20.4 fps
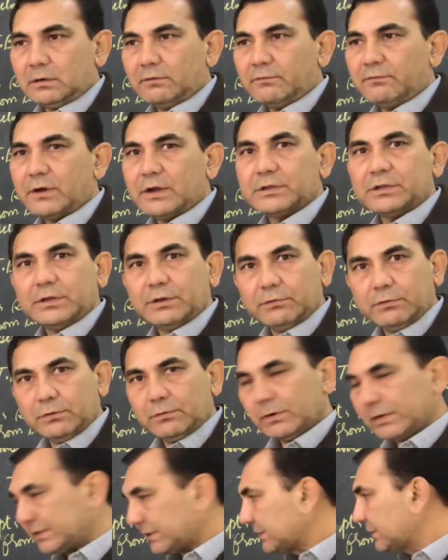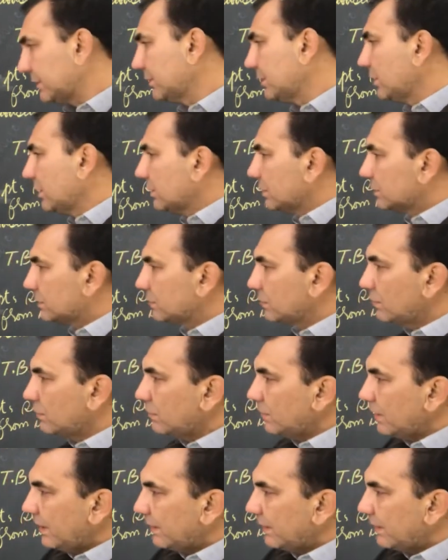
for the reviewers. So